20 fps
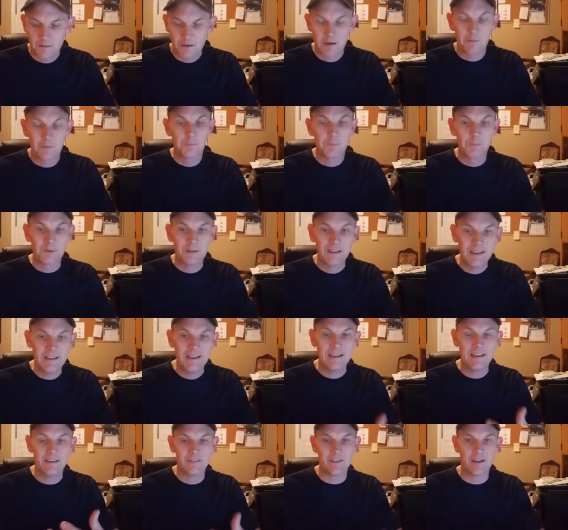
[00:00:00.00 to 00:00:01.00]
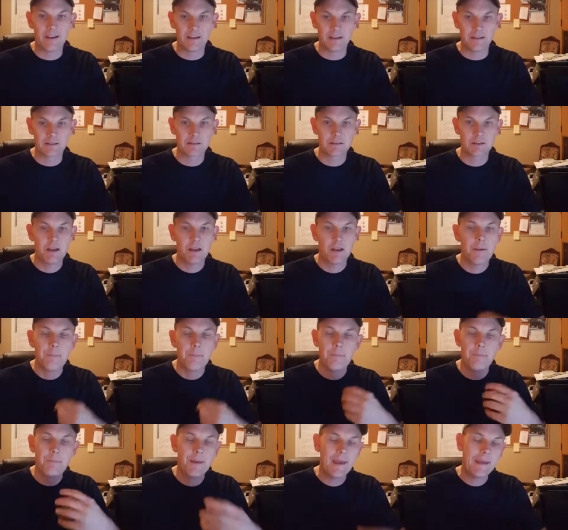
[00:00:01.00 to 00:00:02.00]
Completing things.
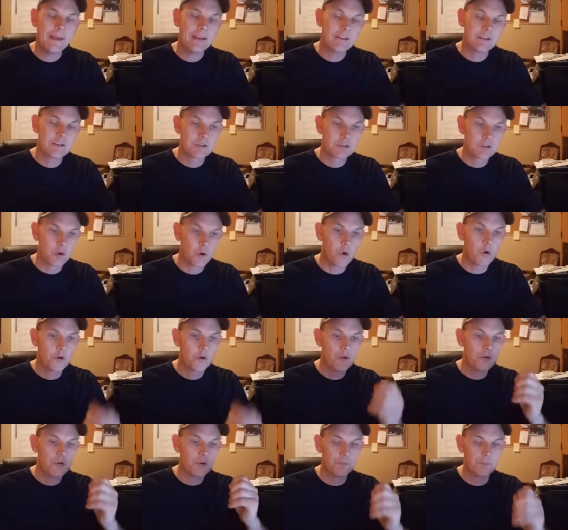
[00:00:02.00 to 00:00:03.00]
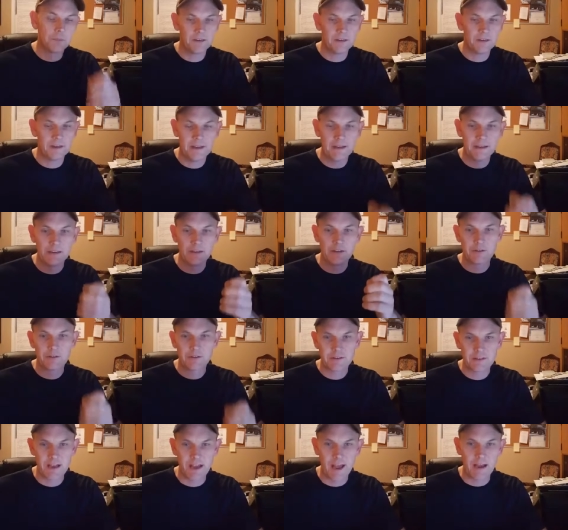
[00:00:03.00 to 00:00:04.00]
Make sure you complete your
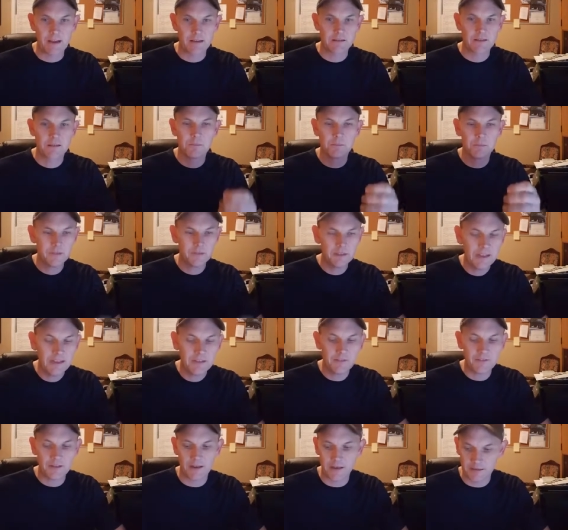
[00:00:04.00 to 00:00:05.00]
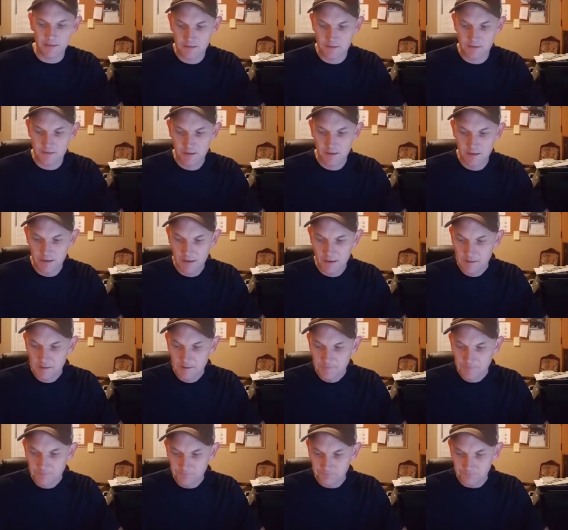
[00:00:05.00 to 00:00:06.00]
tasks. Complete things.
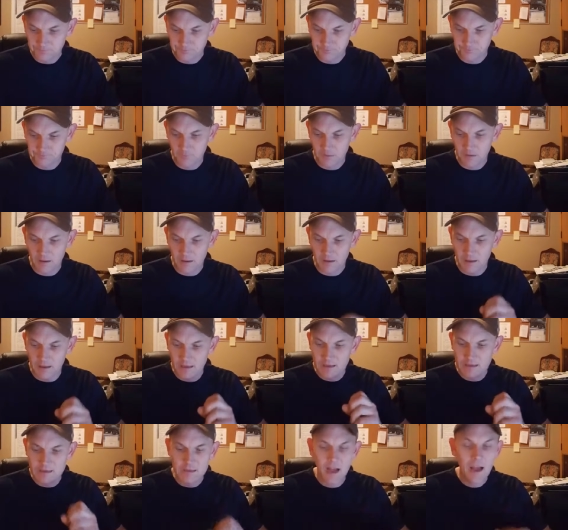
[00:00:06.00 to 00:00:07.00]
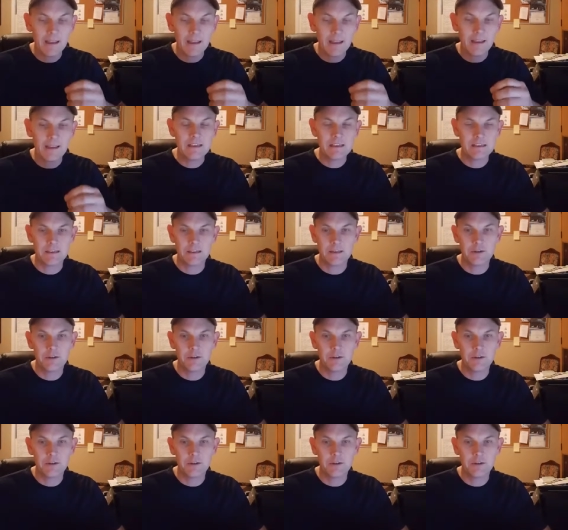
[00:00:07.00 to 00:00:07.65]
It's not easy to